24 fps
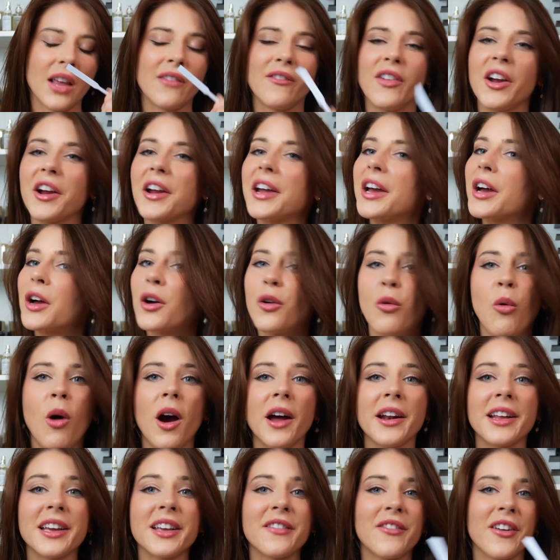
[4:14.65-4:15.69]
Very
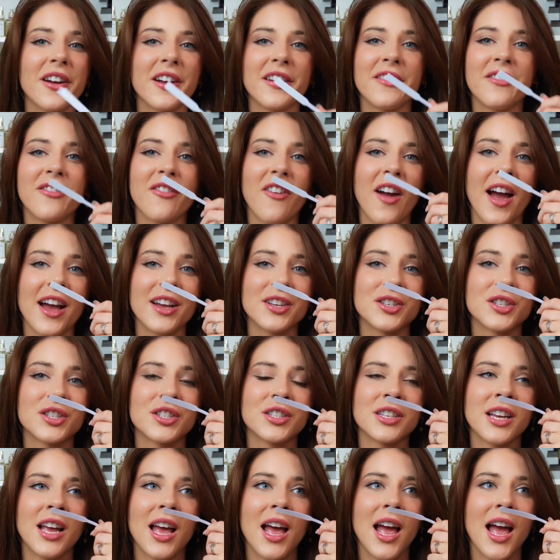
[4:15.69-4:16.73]
aquatic, very
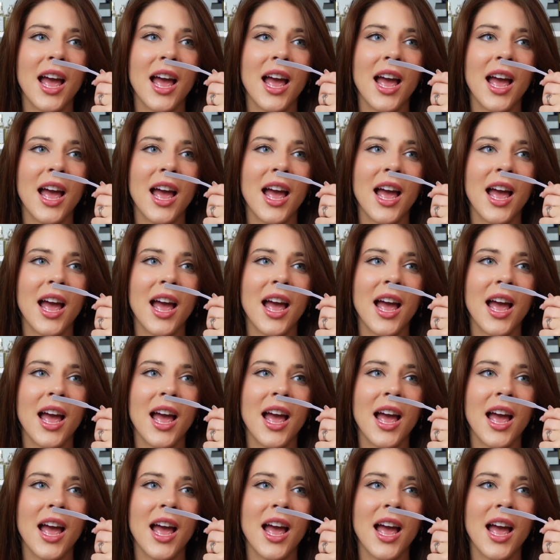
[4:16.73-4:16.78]
fresh.